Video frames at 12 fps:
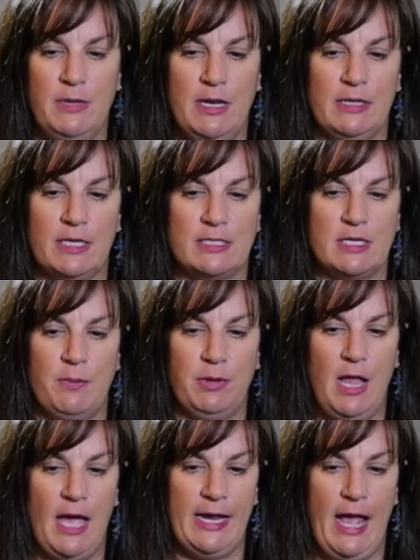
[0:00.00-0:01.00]
It doesn't
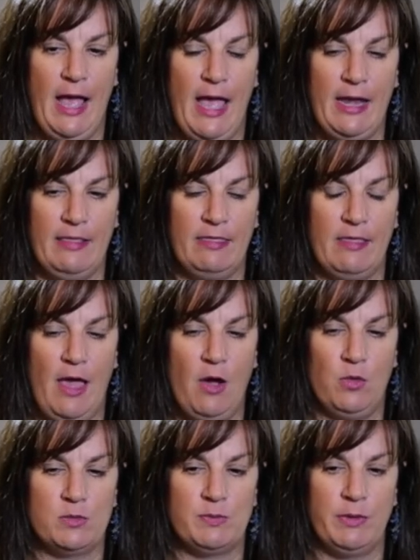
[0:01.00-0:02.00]
apply to any
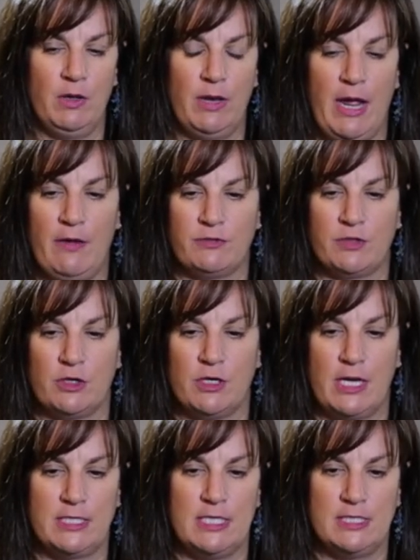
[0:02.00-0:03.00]
homes built after
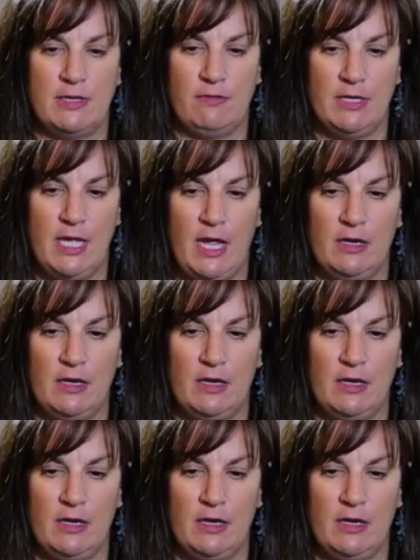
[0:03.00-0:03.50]
1978.